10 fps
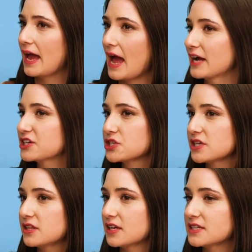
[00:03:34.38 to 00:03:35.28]
actually
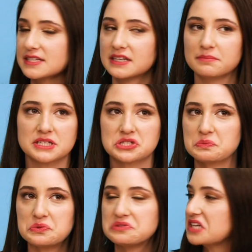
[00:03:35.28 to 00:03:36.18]
think it's gonna be
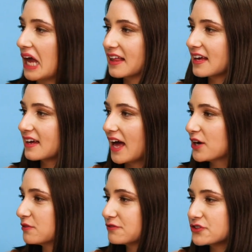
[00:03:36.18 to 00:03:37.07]
smooth sailing. I
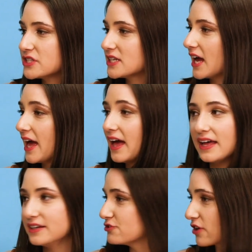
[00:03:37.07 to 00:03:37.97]
don't foresee
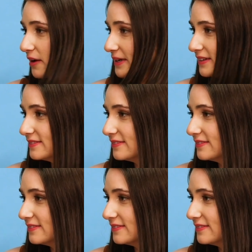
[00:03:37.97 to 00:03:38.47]
any drama.